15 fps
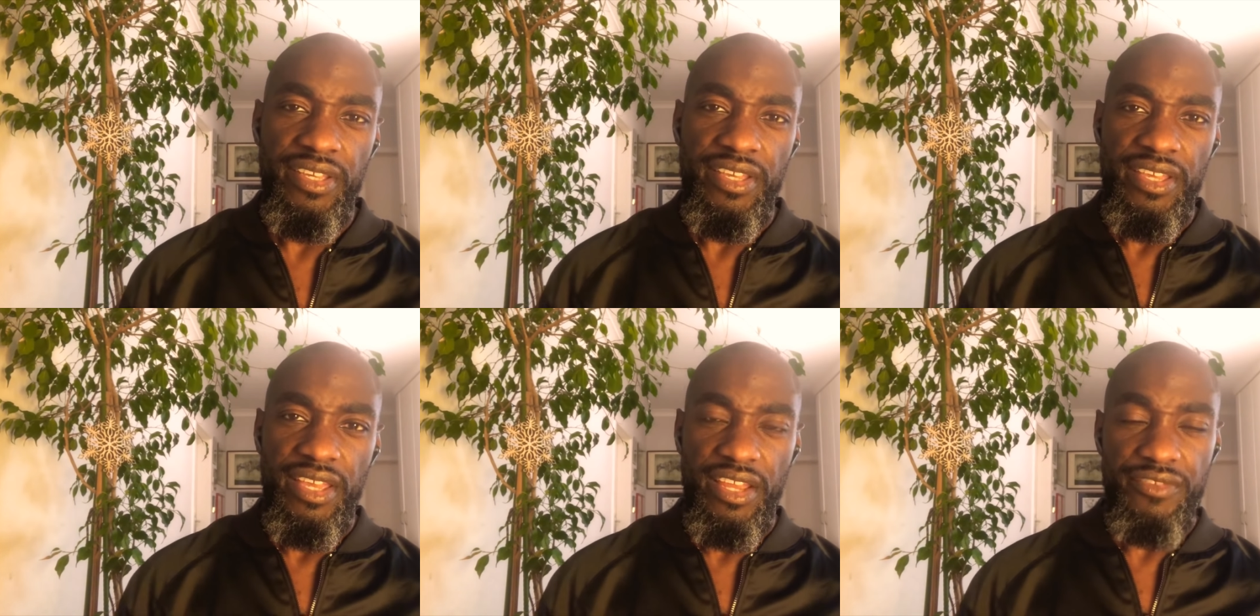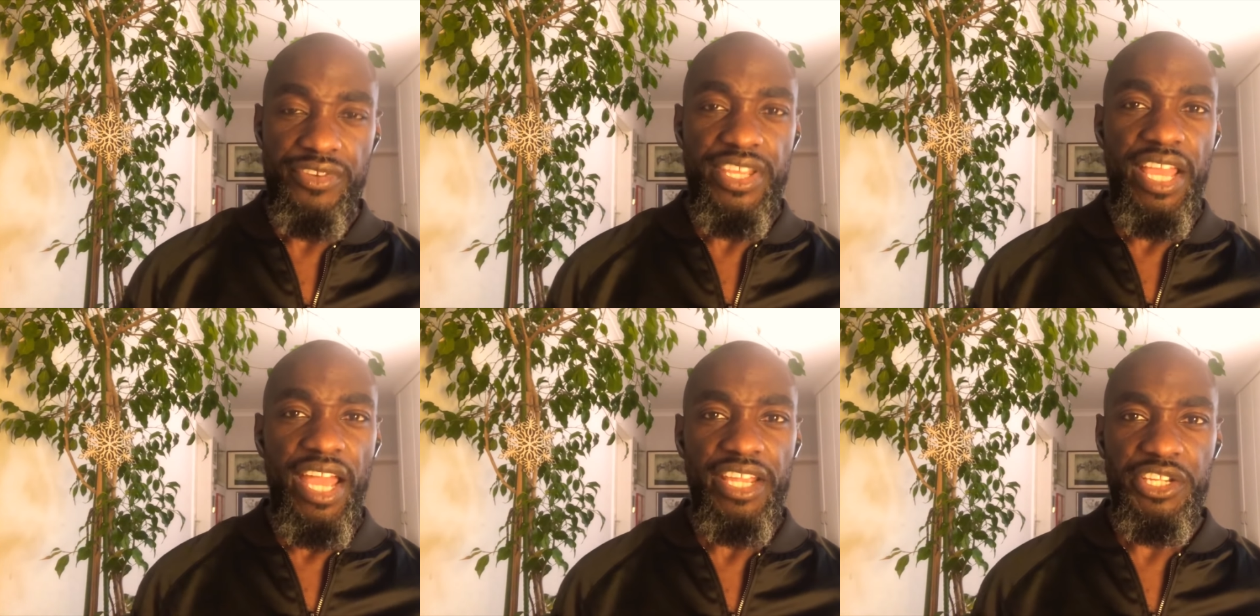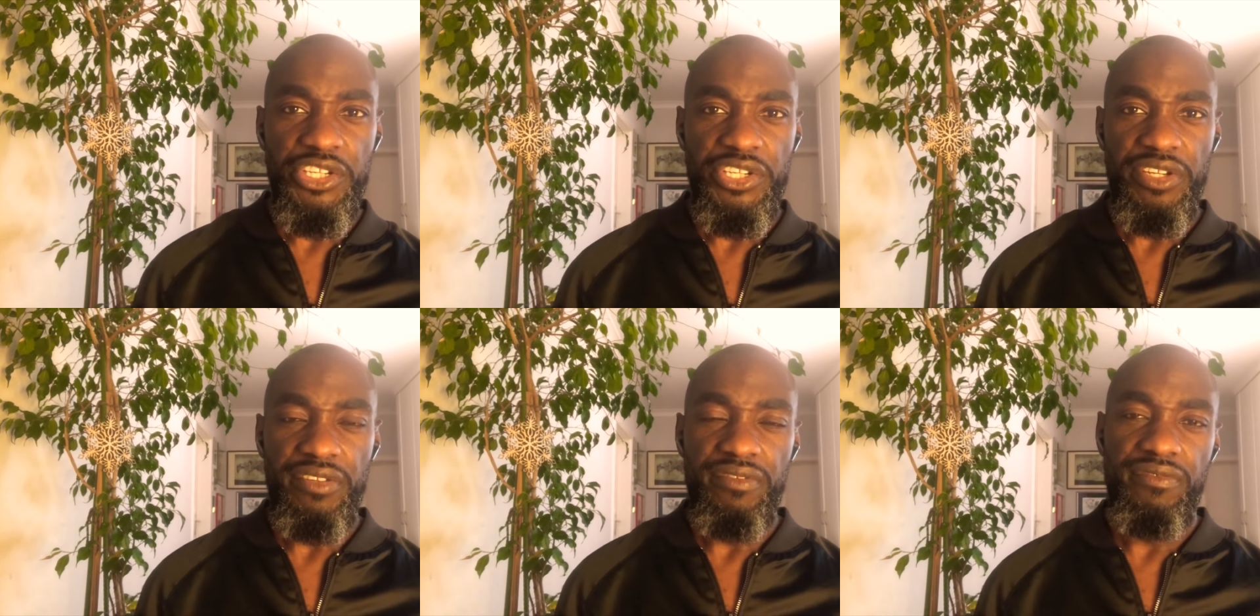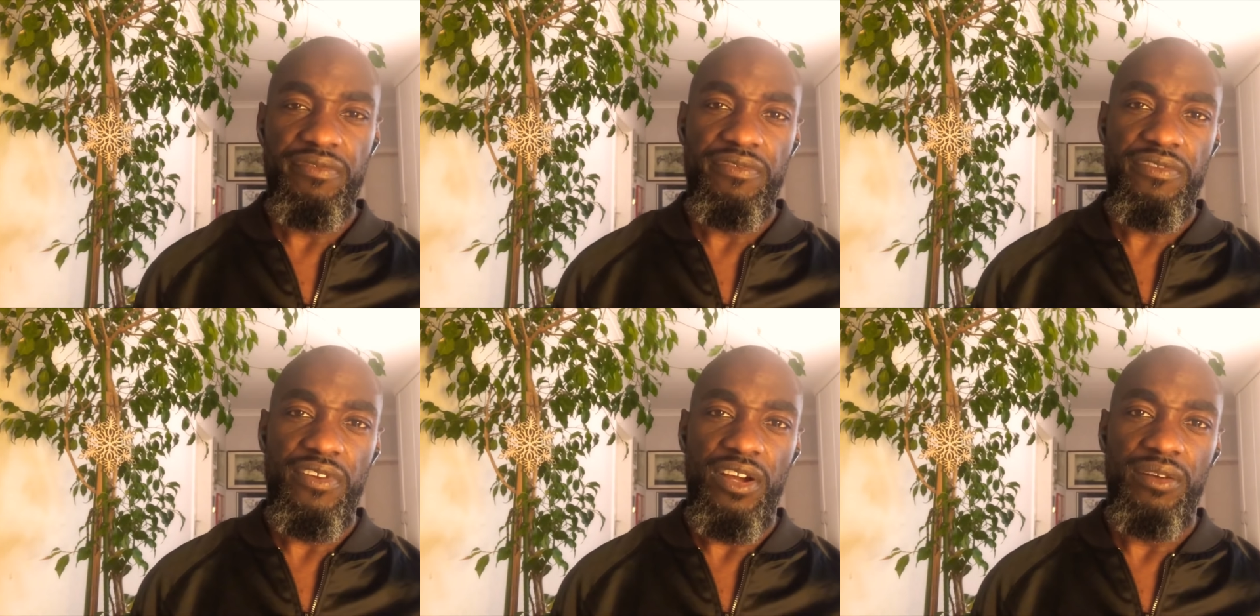a reaction
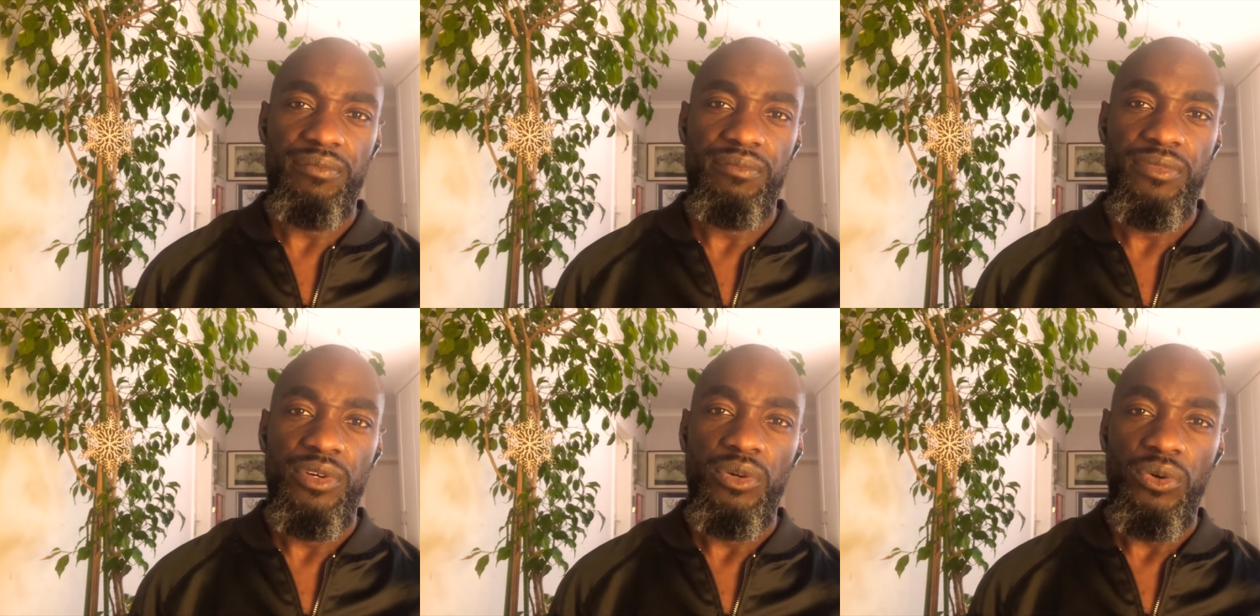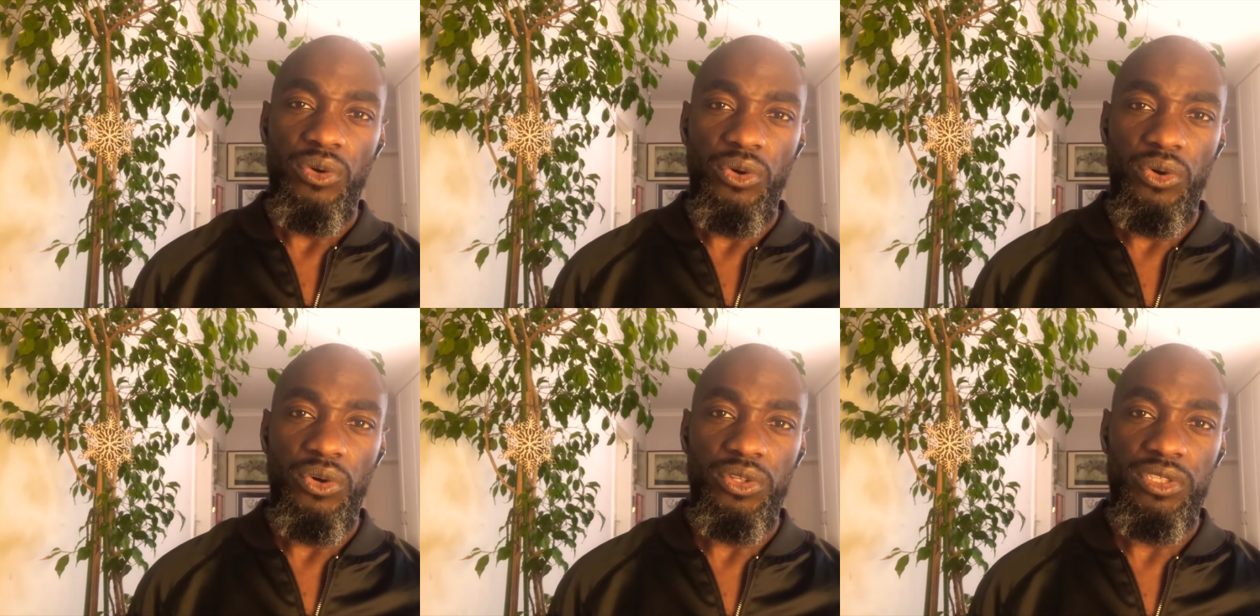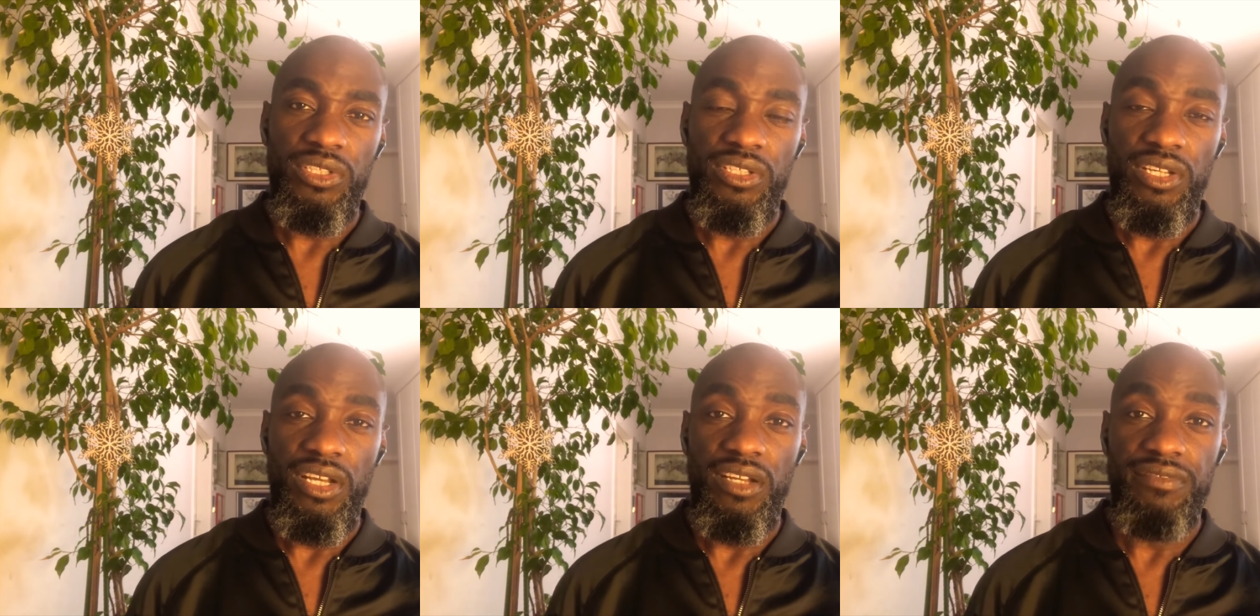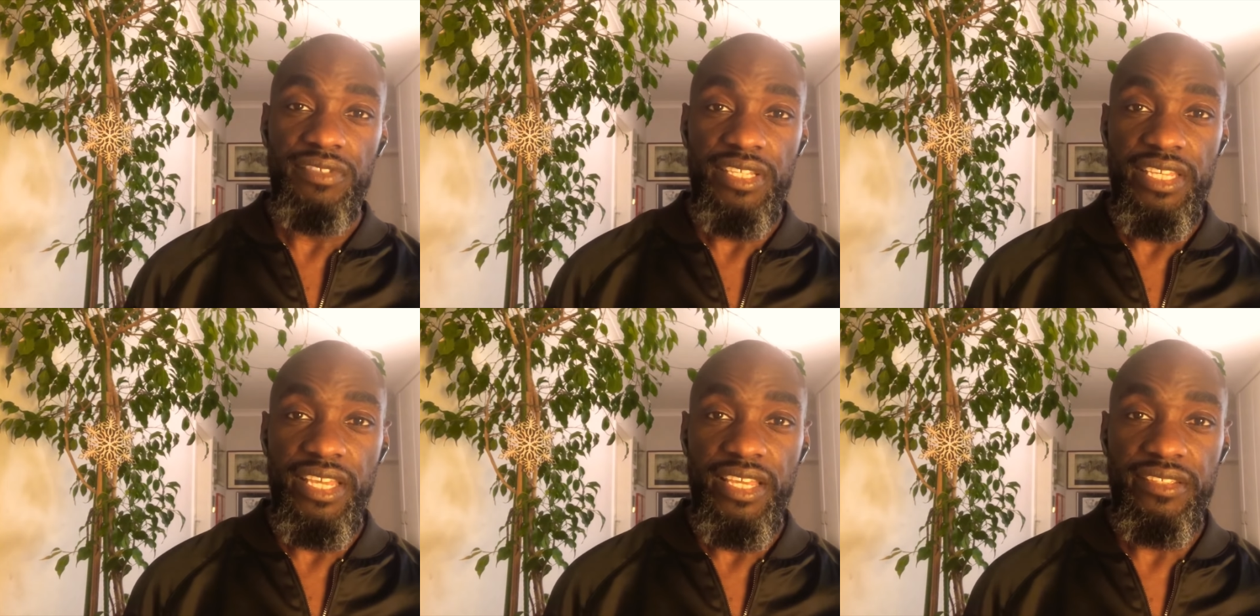from all of
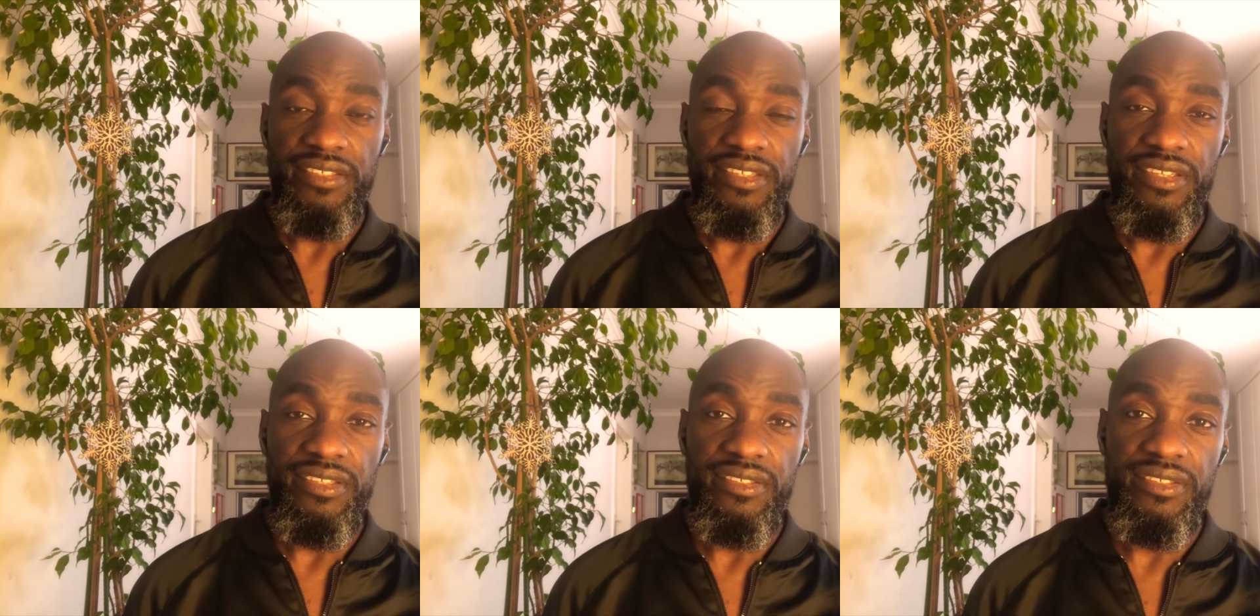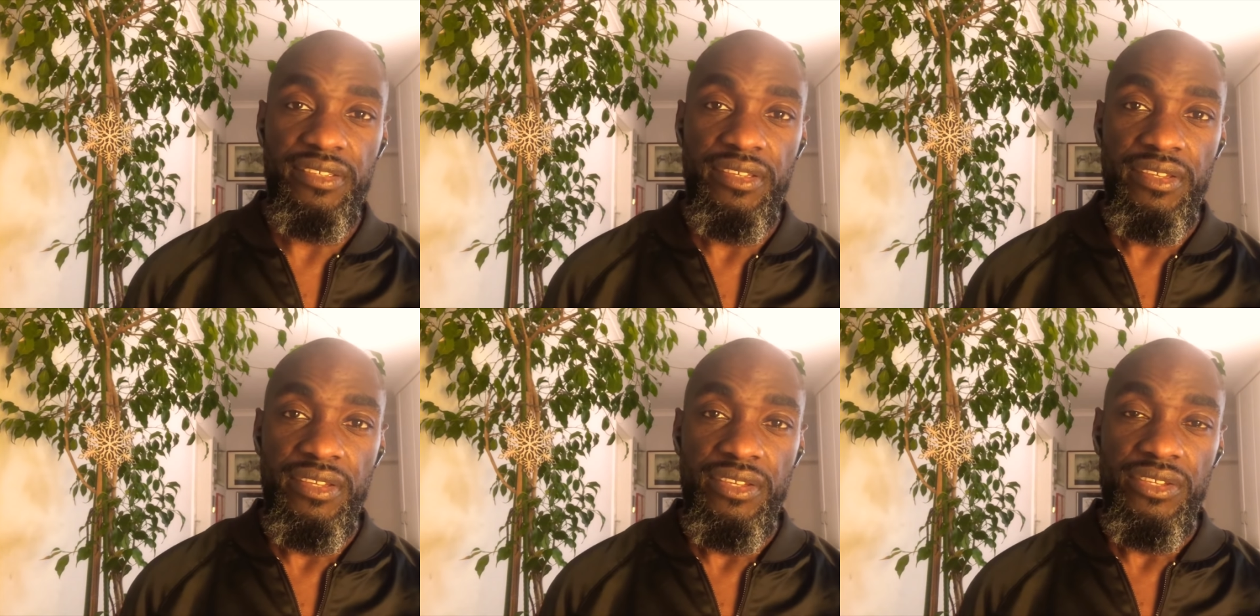ES's